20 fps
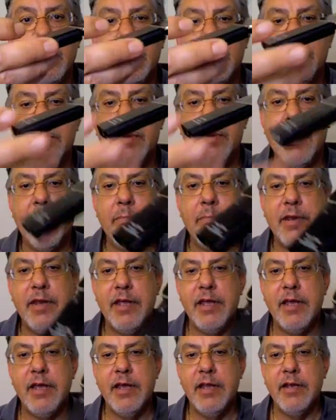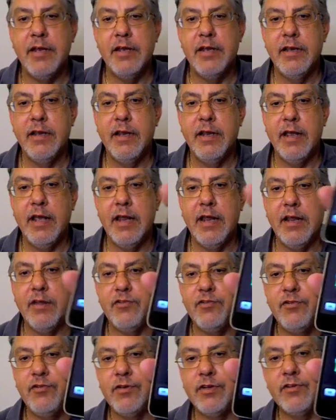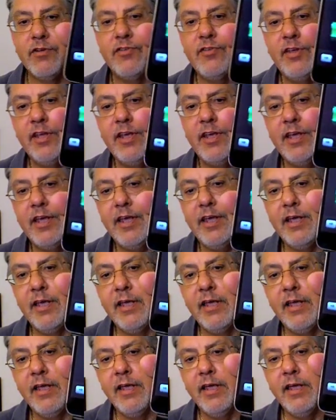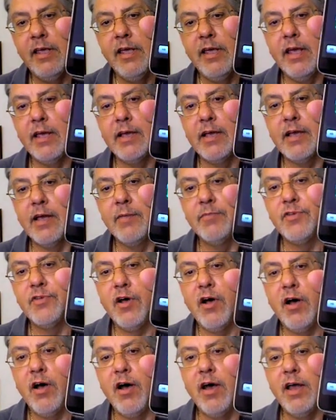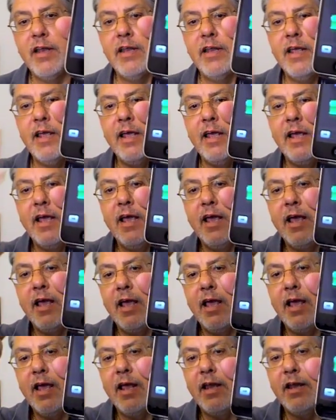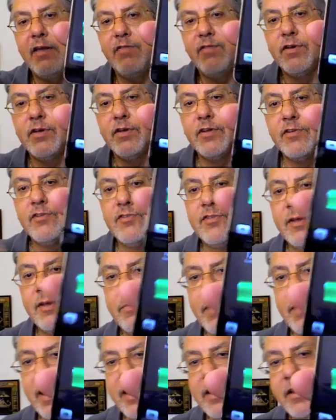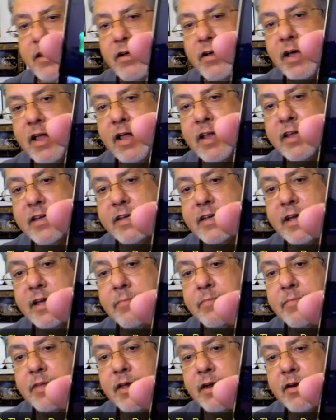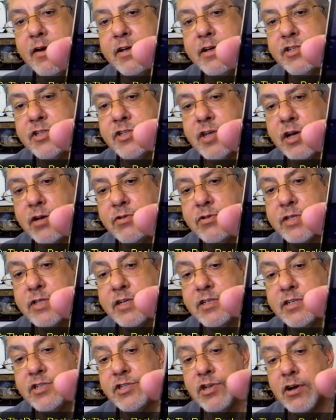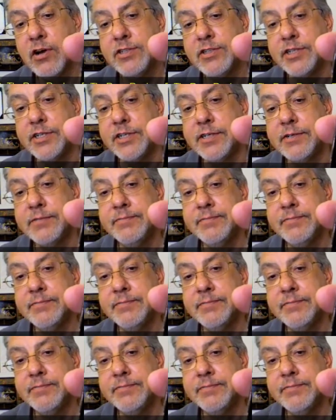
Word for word: you pop it in, and as you can see, it comes on and if you can see by the little LED up there, it shows that it's charging.